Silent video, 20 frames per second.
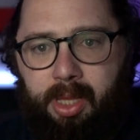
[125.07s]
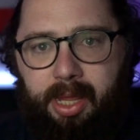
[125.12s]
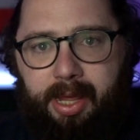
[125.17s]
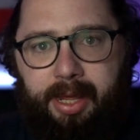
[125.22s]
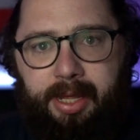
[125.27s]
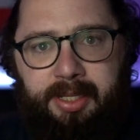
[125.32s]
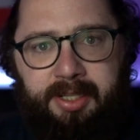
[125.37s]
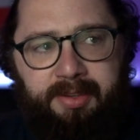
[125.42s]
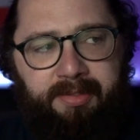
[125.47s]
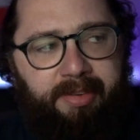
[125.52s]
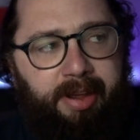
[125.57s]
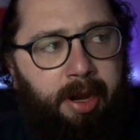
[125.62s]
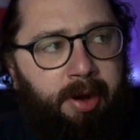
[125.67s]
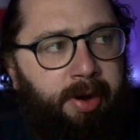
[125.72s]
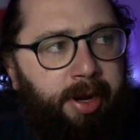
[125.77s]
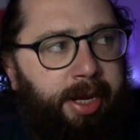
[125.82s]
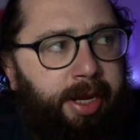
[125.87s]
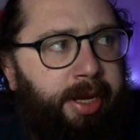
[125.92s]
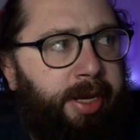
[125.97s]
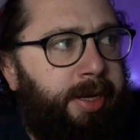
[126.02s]
is
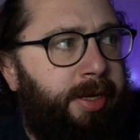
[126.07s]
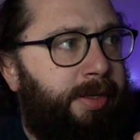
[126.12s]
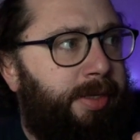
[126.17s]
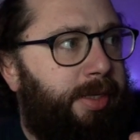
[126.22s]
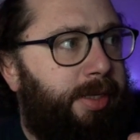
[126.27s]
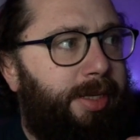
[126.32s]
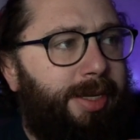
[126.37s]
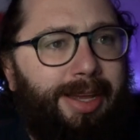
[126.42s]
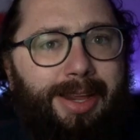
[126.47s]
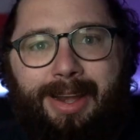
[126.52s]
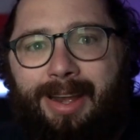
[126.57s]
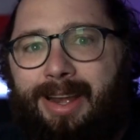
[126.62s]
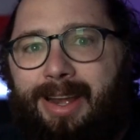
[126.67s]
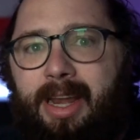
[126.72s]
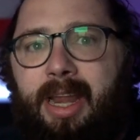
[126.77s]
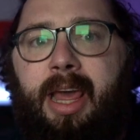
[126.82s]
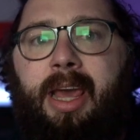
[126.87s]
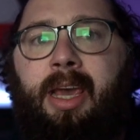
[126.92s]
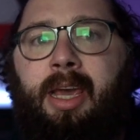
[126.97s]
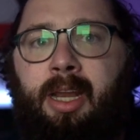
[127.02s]
very
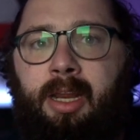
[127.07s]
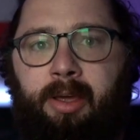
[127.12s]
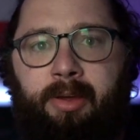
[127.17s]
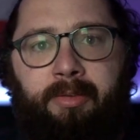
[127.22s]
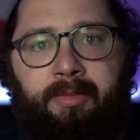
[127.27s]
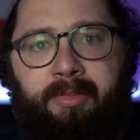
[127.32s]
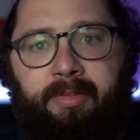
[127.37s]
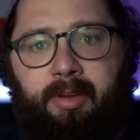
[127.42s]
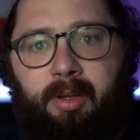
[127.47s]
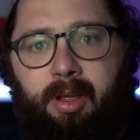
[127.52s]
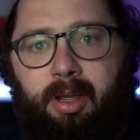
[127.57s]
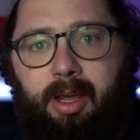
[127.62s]
negative.